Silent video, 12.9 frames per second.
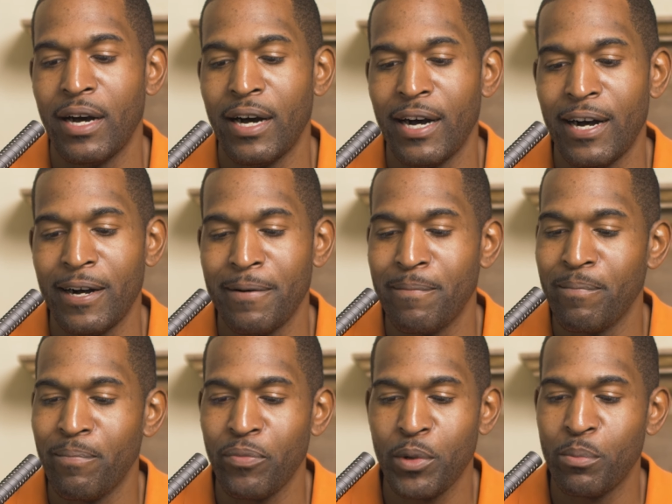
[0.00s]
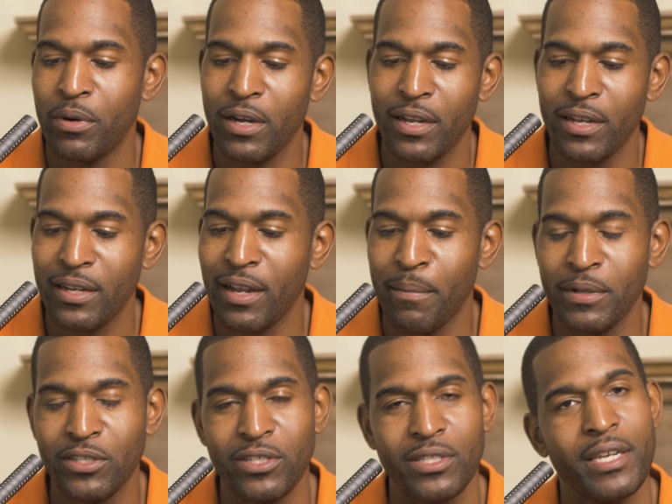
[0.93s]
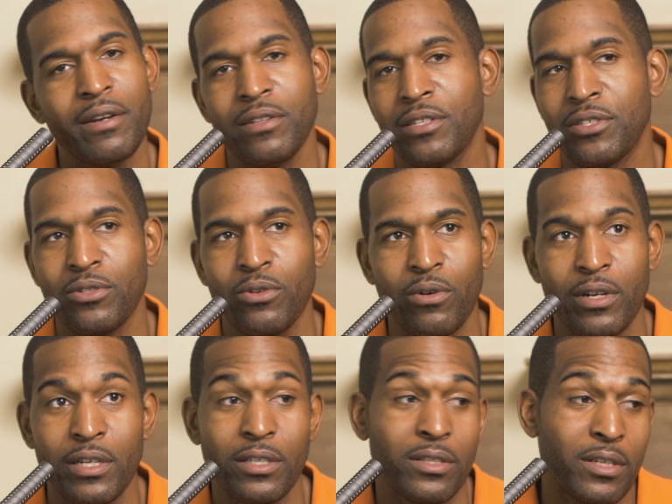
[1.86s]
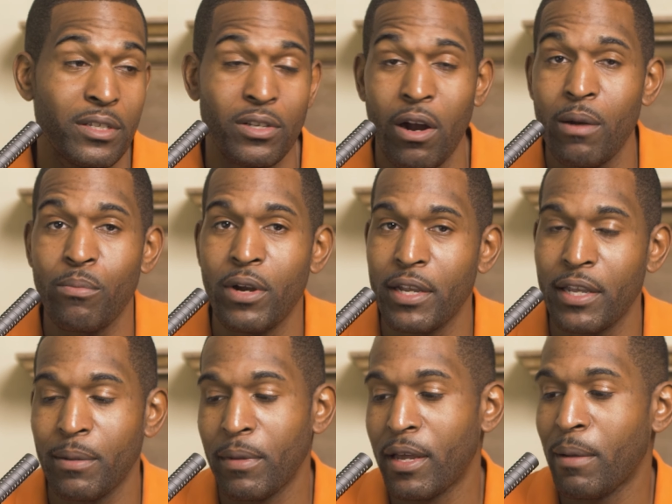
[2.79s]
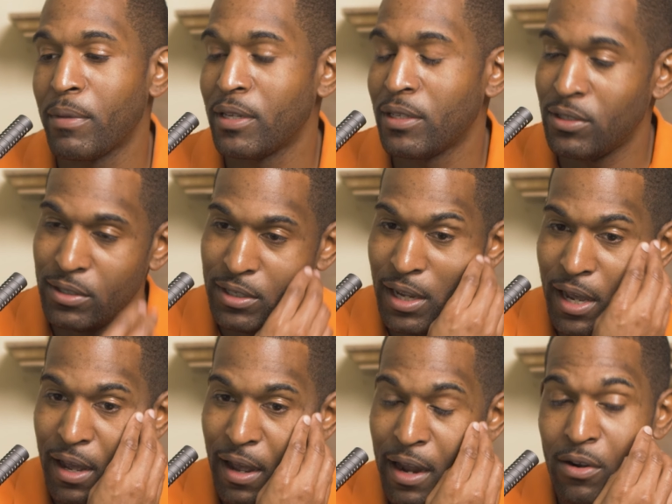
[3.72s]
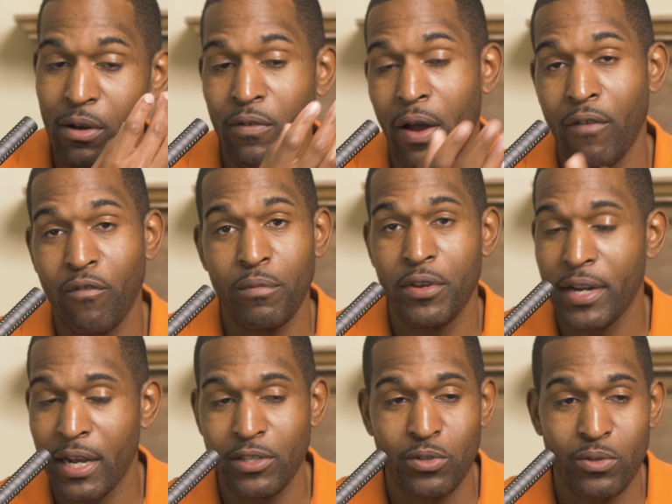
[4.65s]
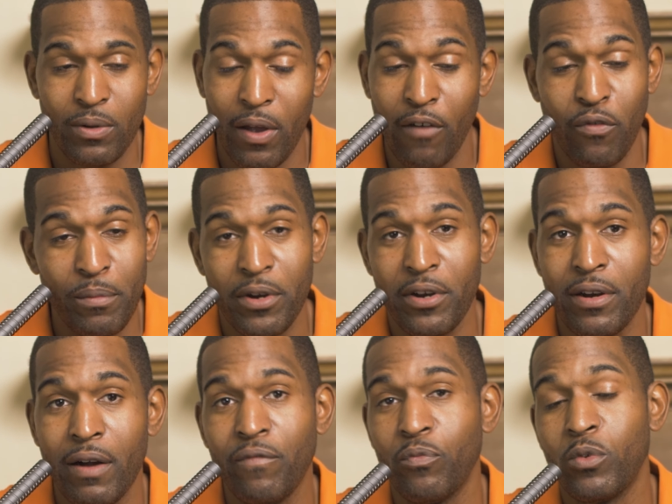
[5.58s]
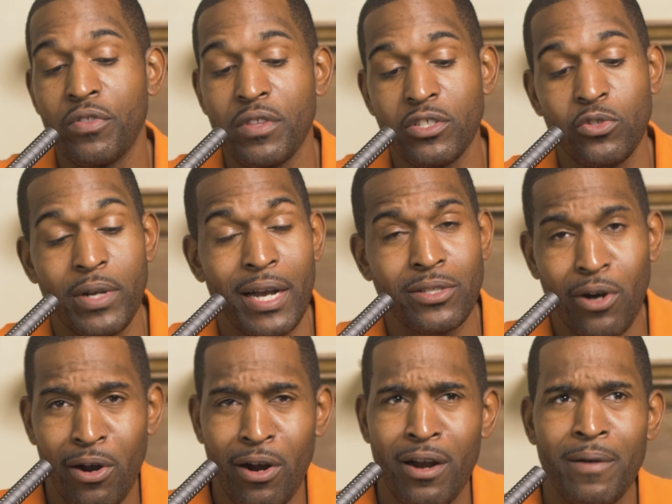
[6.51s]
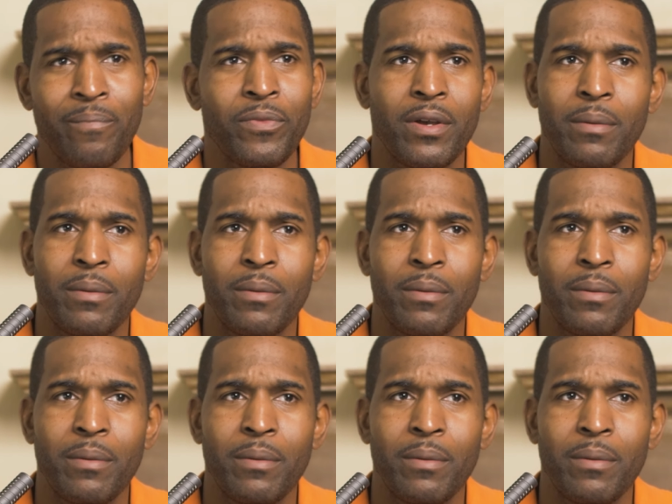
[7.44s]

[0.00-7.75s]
But I mean, just hearing this story is heartbreaking, man. I mean, I don't know how familiar with this you guys are,